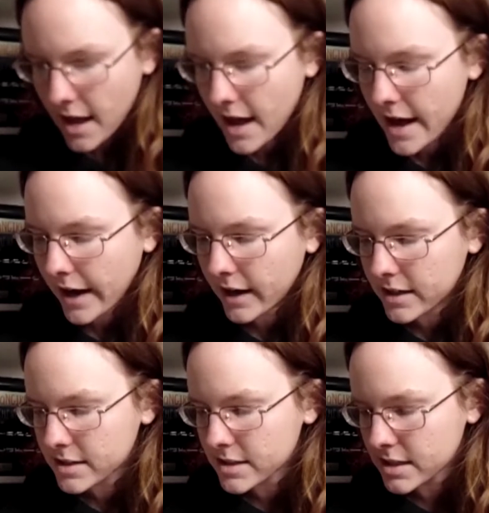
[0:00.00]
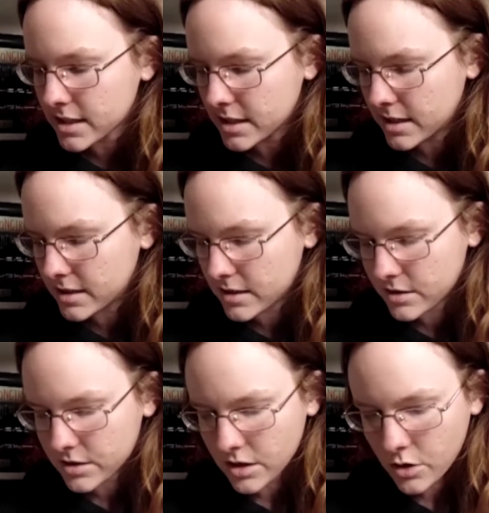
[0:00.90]
And
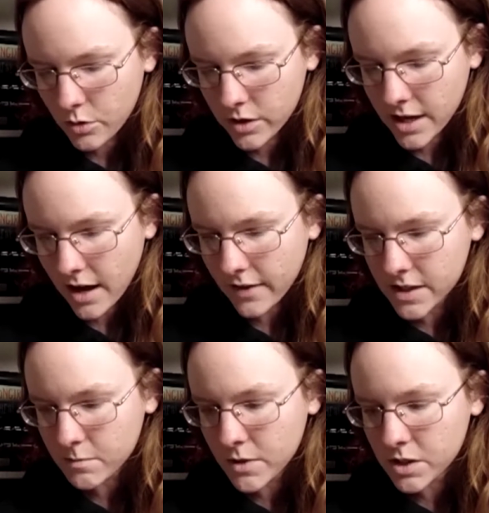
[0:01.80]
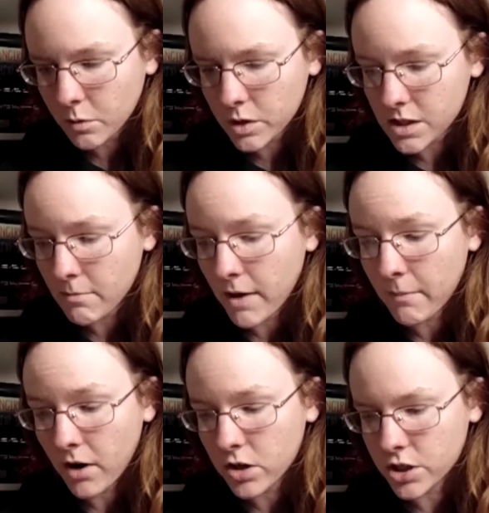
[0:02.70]
so yeah, that's mostly what's in my
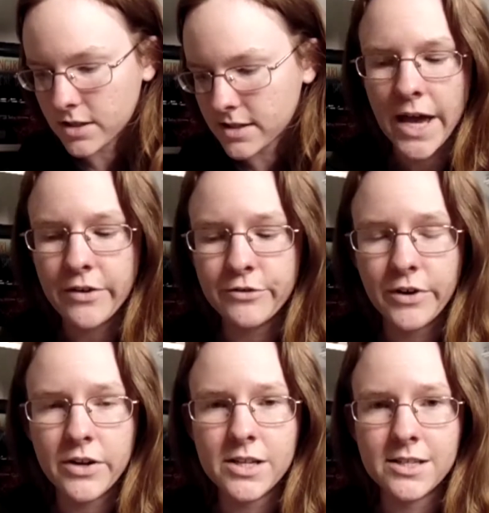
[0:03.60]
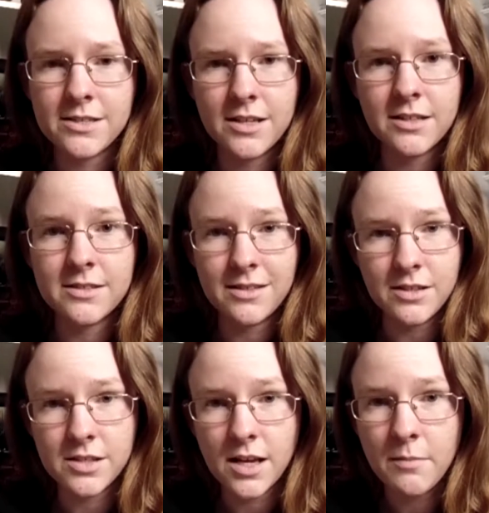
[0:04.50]
margins. I have a very distinct
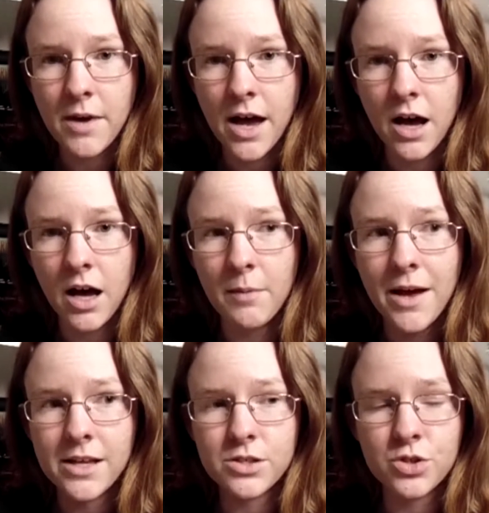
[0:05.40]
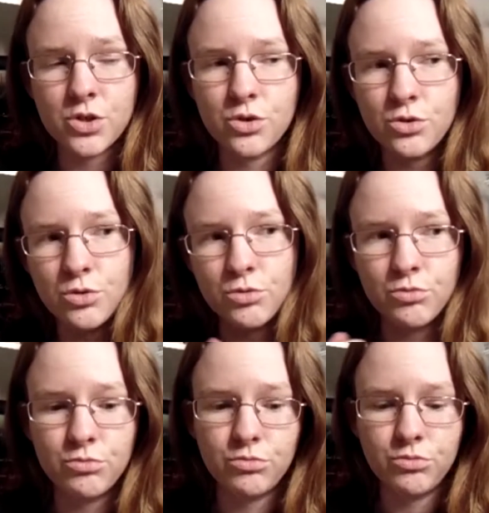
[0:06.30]
system as
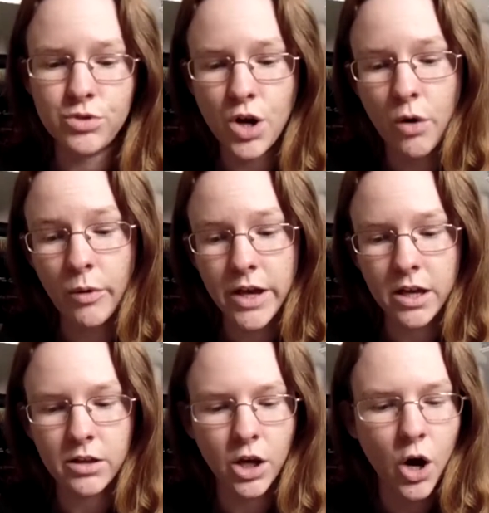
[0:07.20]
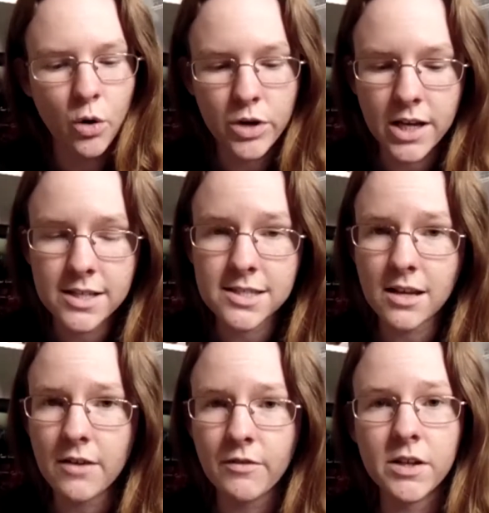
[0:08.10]
to knowing coding and
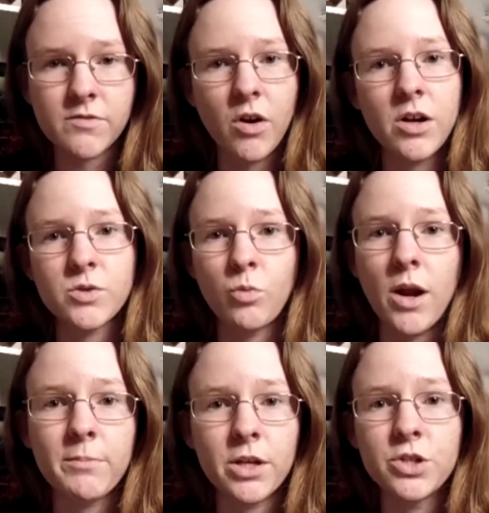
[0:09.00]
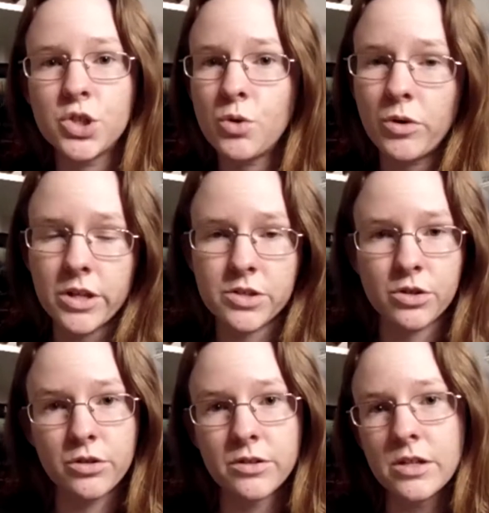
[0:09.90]
stuff as far as what I'm going to do with a
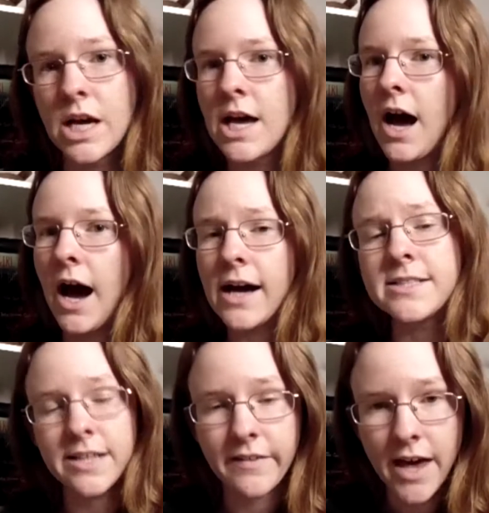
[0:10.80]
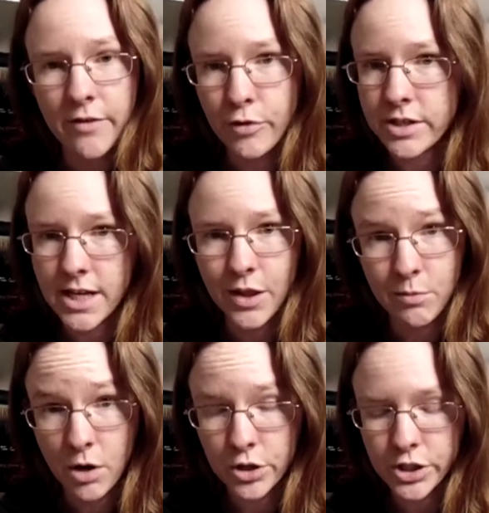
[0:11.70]
certain idea that I have written down in
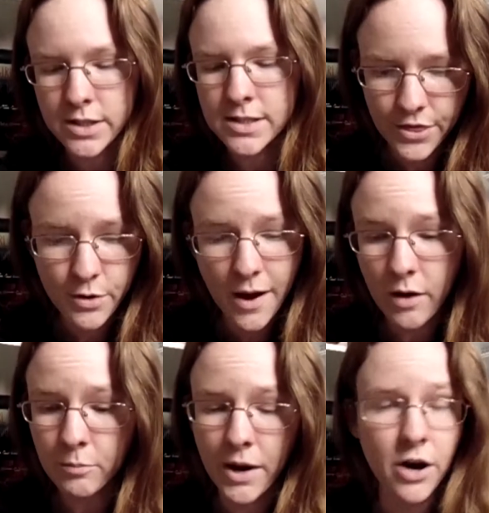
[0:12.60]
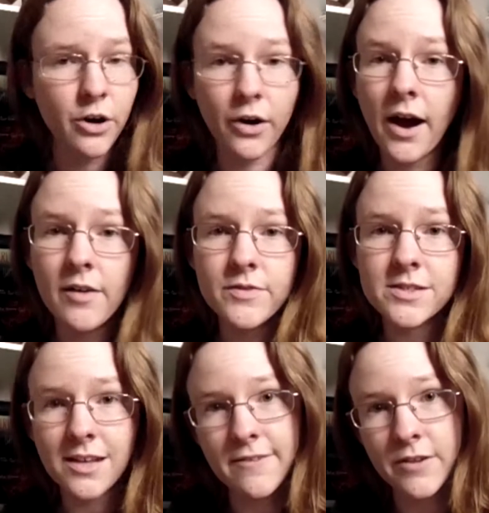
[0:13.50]
the margins. Throughout
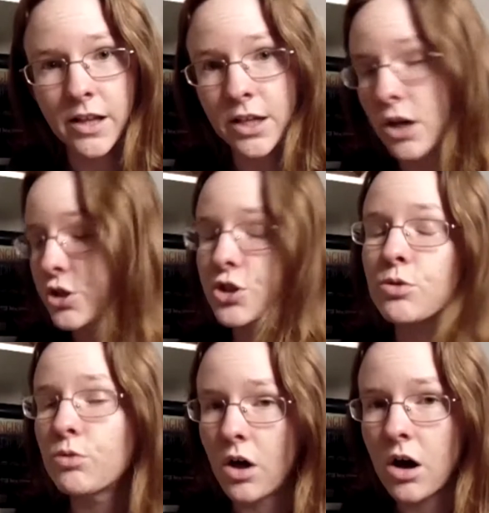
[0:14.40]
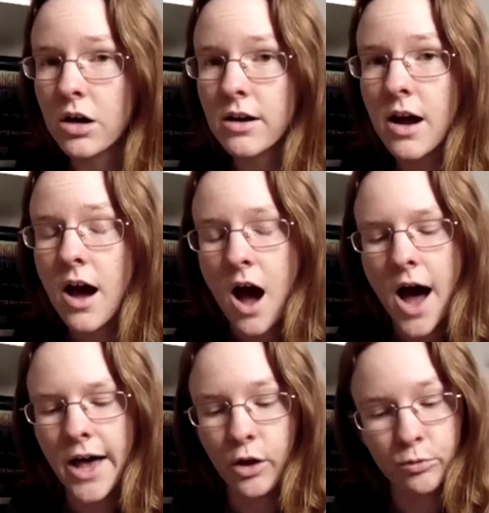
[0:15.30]
paragraphs that I feel like are too long,
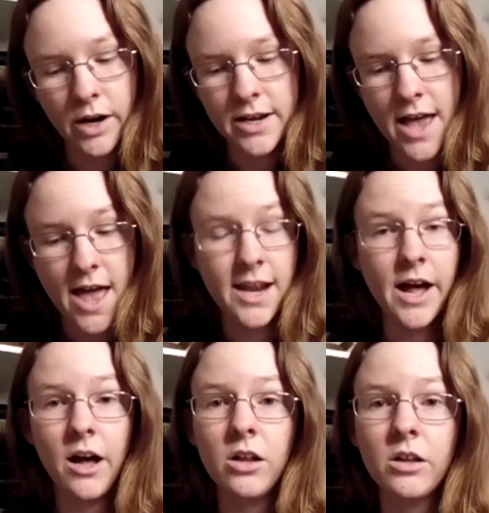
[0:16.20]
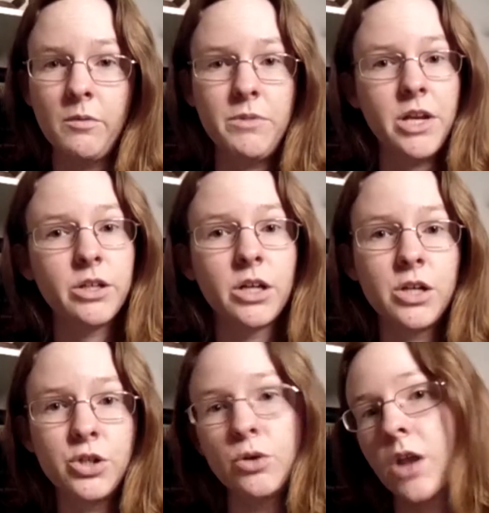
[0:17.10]
I'll write NL, meaning
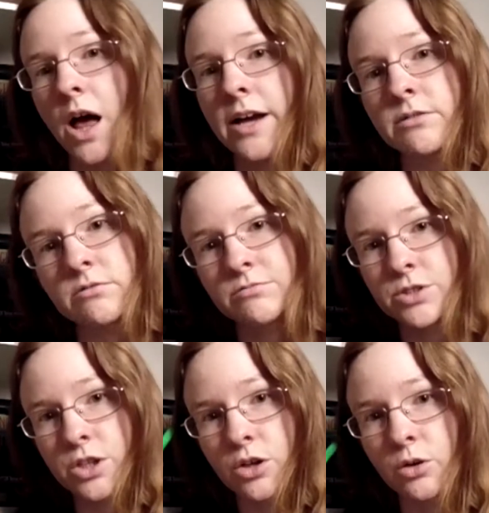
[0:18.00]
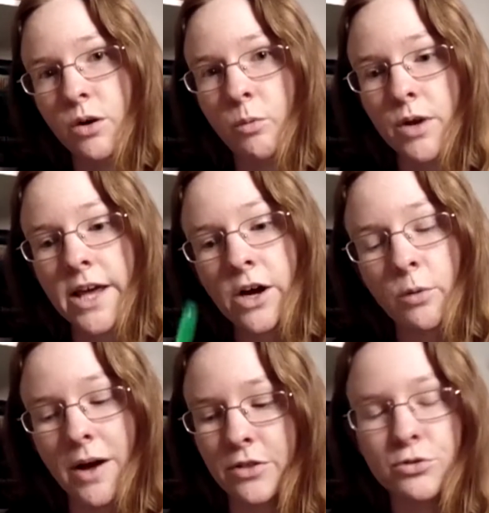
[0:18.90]
new line. So when I go
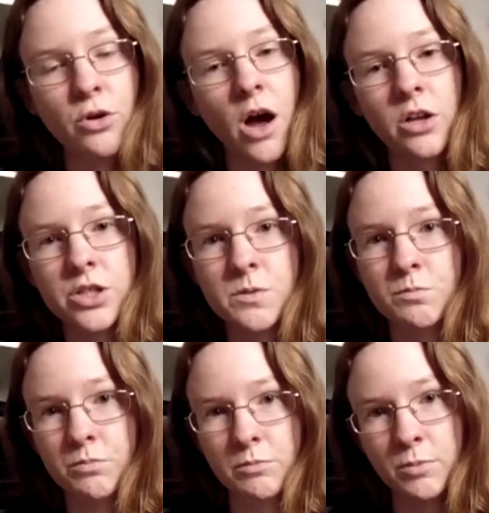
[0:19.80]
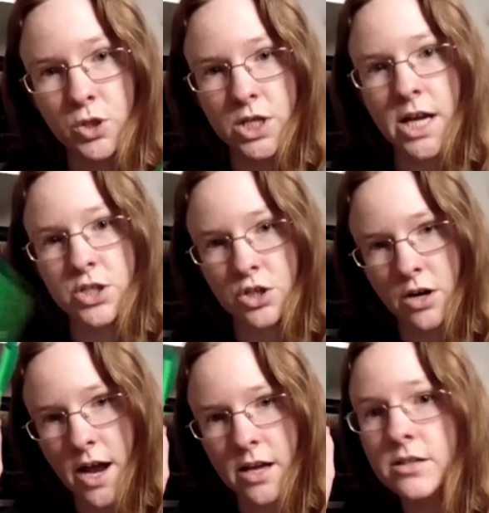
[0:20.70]
back through, I'll just push enter
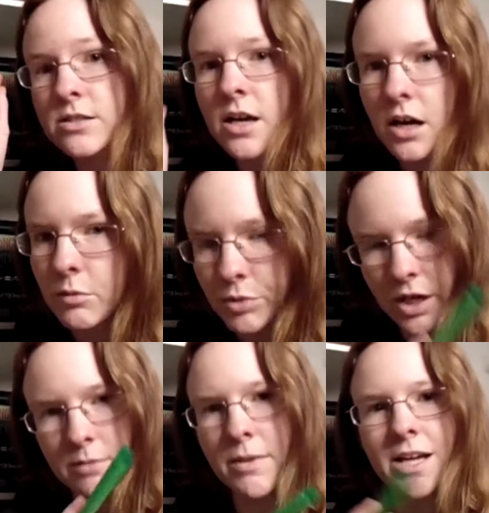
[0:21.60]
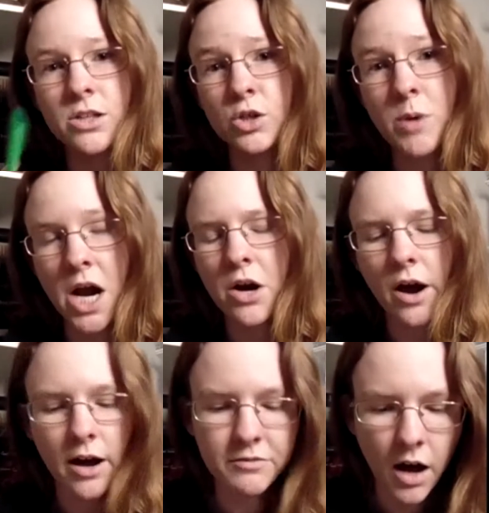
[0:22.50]
and make it a new paragraph.